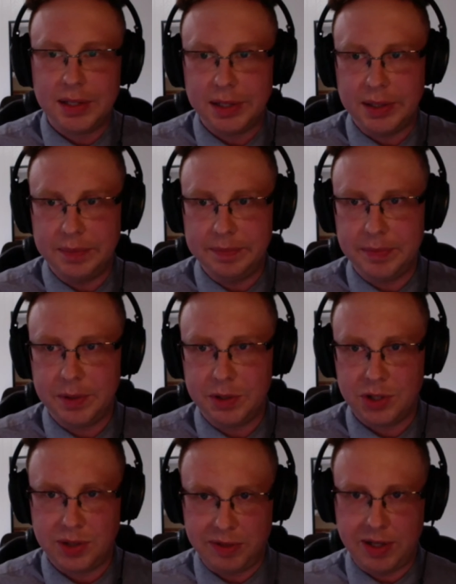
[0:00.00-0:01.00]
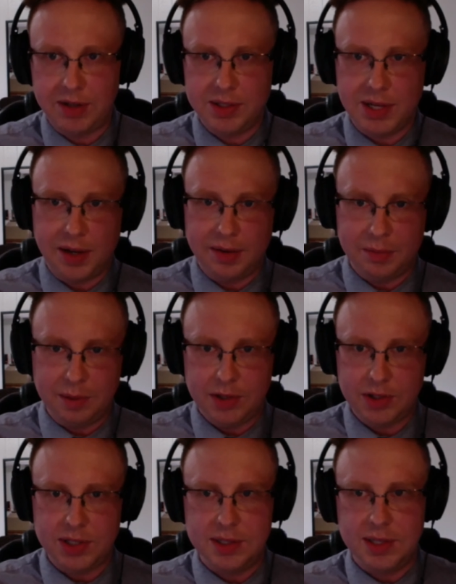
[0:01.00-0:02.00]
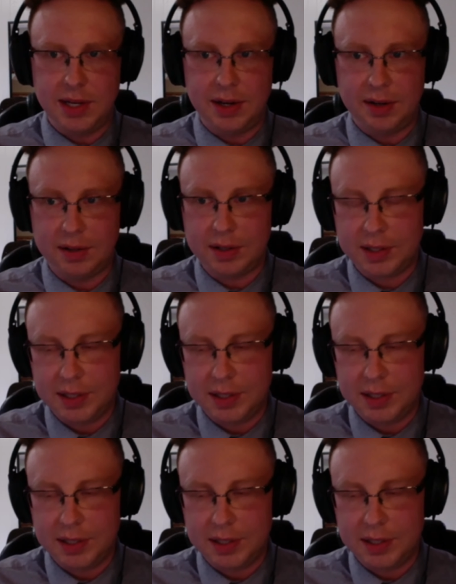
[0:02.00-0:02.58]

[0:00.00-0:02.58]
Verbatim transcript: um, which she figures out while she's there.